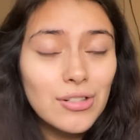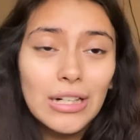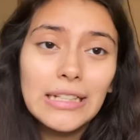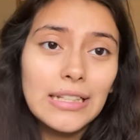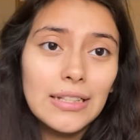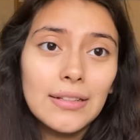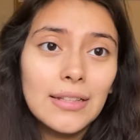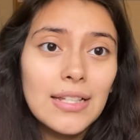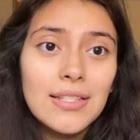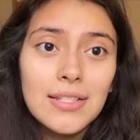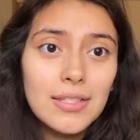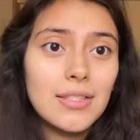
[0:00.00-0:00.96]
or anything like
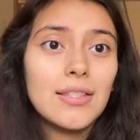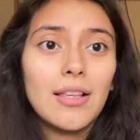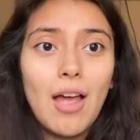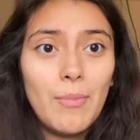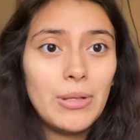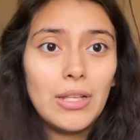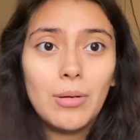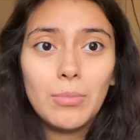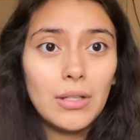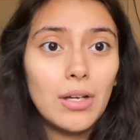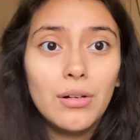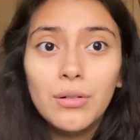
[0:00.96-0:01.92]
that just comment down
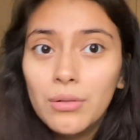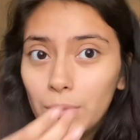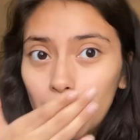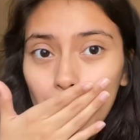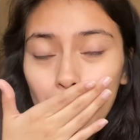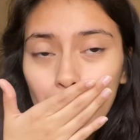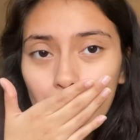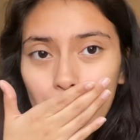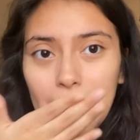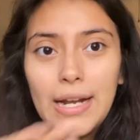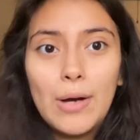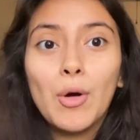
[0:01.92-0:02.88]
below
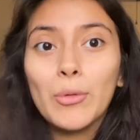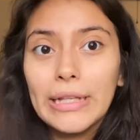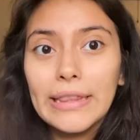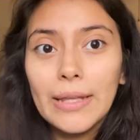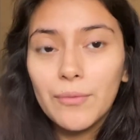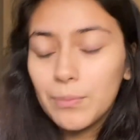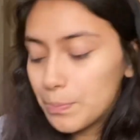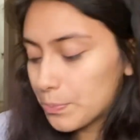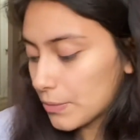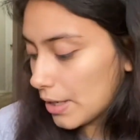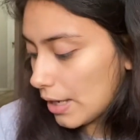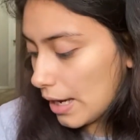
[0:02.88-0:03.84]
and I will read them
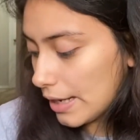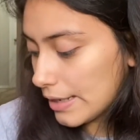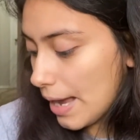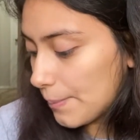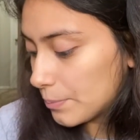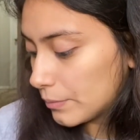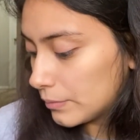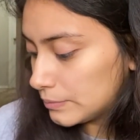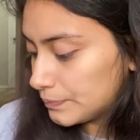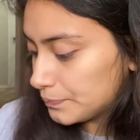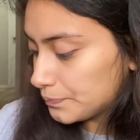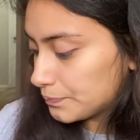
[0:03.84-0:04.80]
and
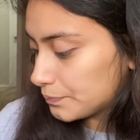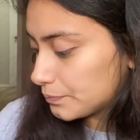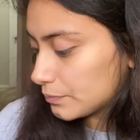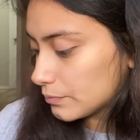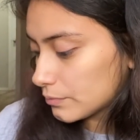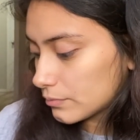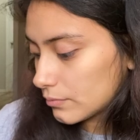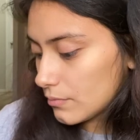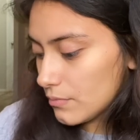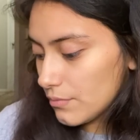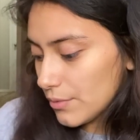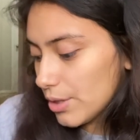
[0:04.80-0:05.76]
yeah
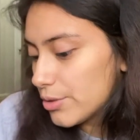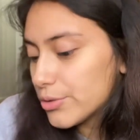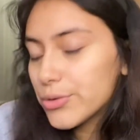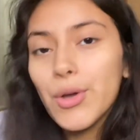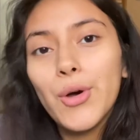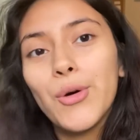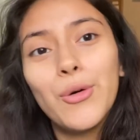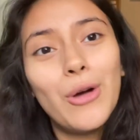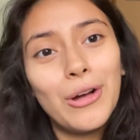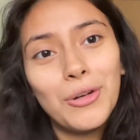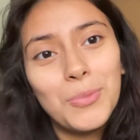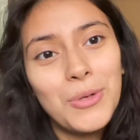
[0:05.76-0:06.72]
so I
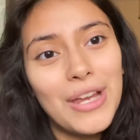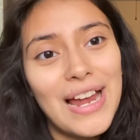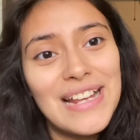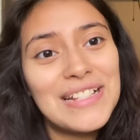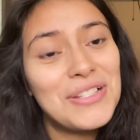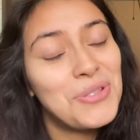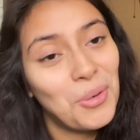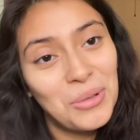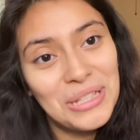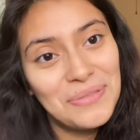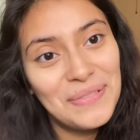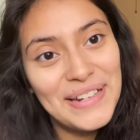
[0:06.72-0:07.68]
hope you guys enjoyed
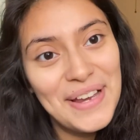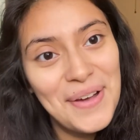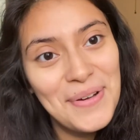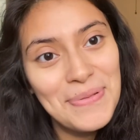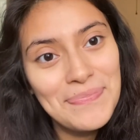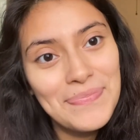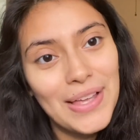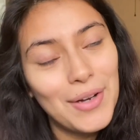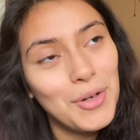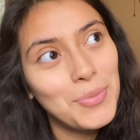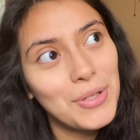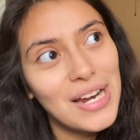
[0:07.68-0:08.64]
this video
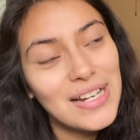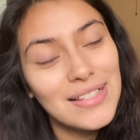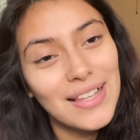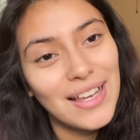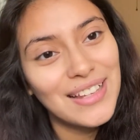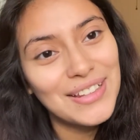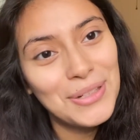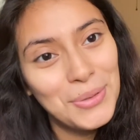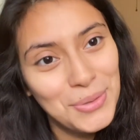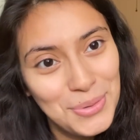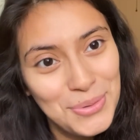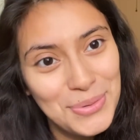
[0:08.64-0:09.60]
hope you guys like the
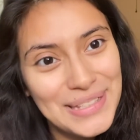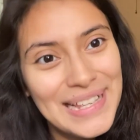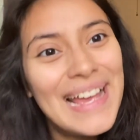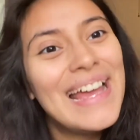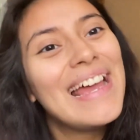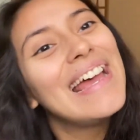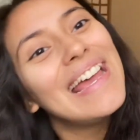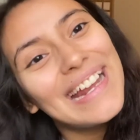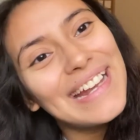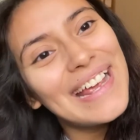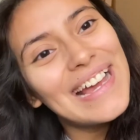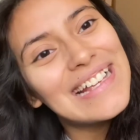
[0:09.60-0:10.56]
news
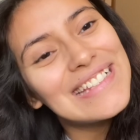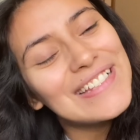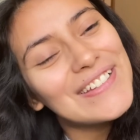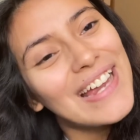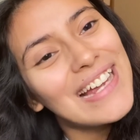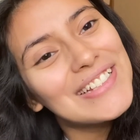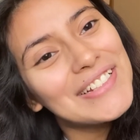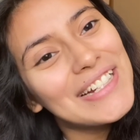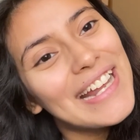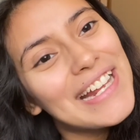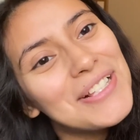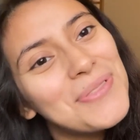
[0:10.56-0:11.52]
and yeah see you guys on the
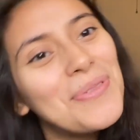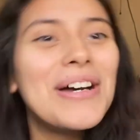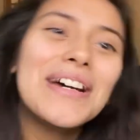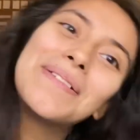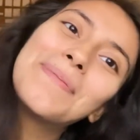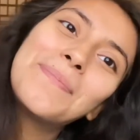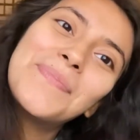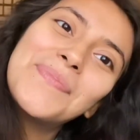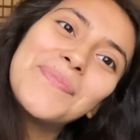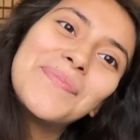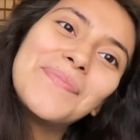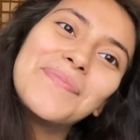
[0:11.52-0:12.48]
next one
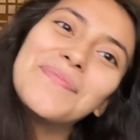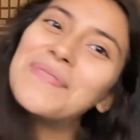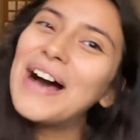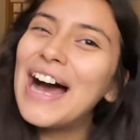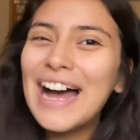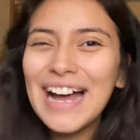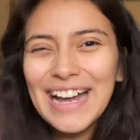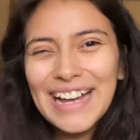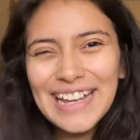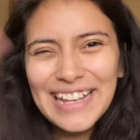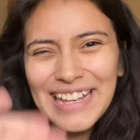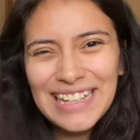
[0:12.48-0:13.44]

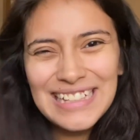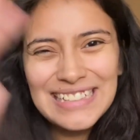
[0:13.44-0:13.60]
bye